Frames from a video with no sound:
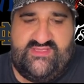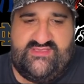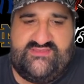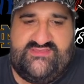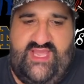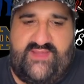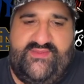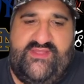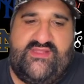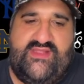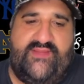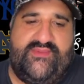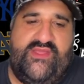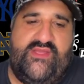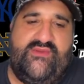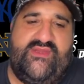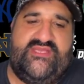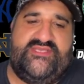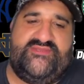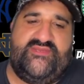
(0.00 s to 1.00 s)

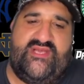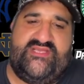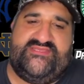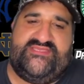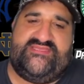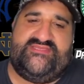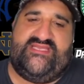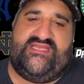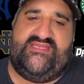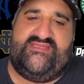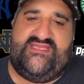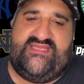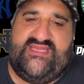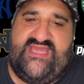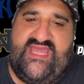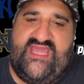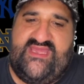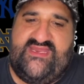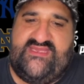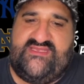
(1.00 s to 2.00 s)
WWE sources
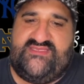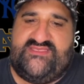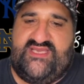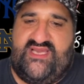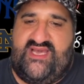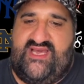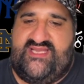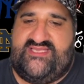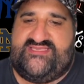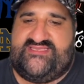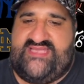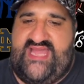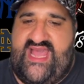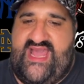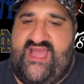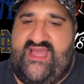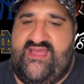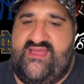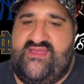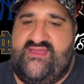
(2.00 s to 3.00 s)
indicated to us
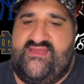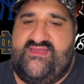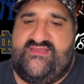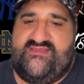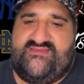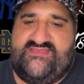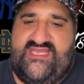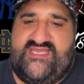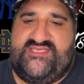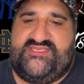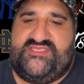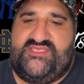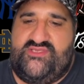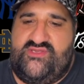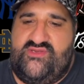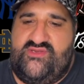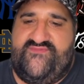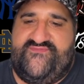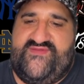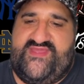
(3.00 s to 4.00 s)
that this
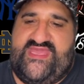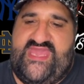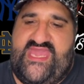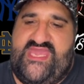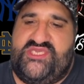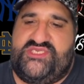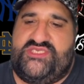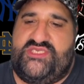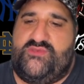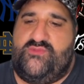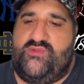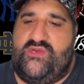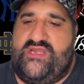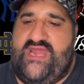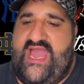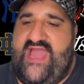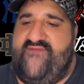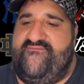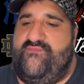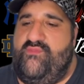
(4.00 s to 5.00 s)
unification would
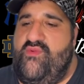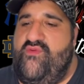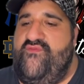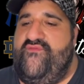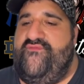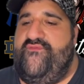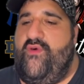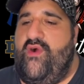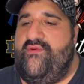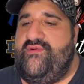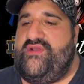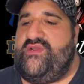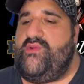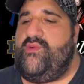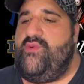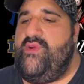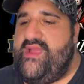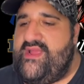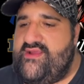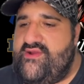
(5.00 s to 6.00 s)
have moved forward
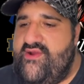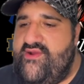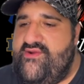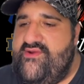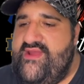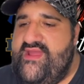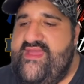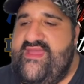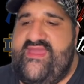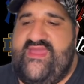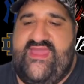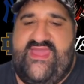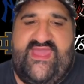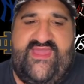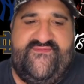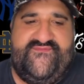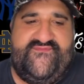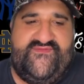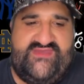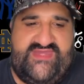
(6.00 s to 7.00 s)
quicker
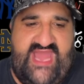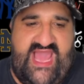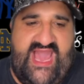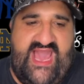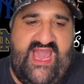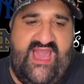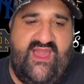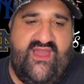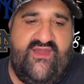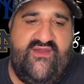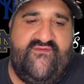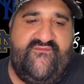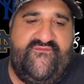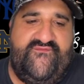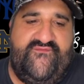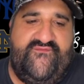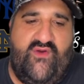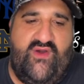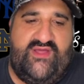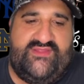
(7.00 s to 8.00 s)
if not
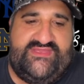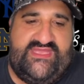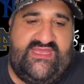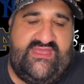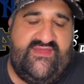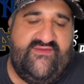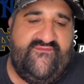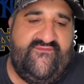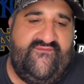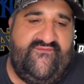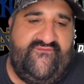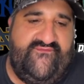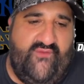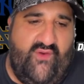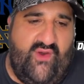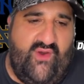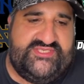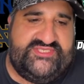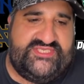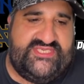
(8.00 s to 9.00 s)
for the
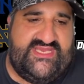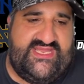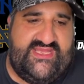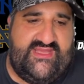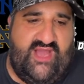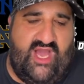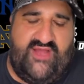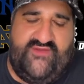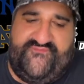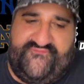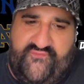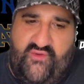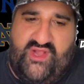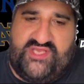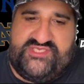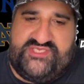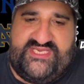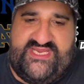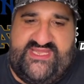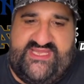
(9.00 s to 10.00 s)

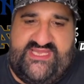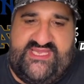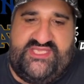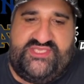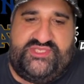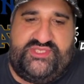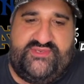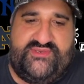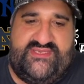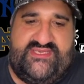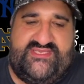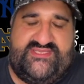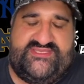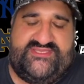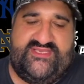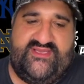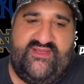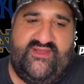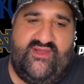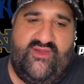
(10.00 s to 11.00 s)
unfortunate
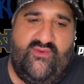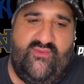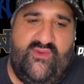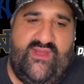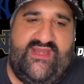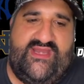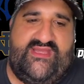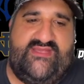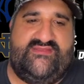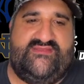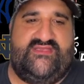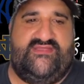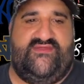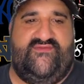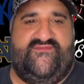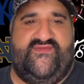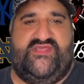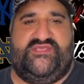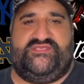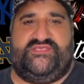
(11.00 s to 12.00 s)
injuries within the
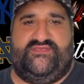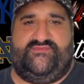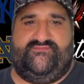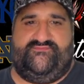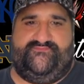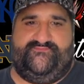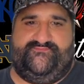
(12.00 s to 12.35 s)
division.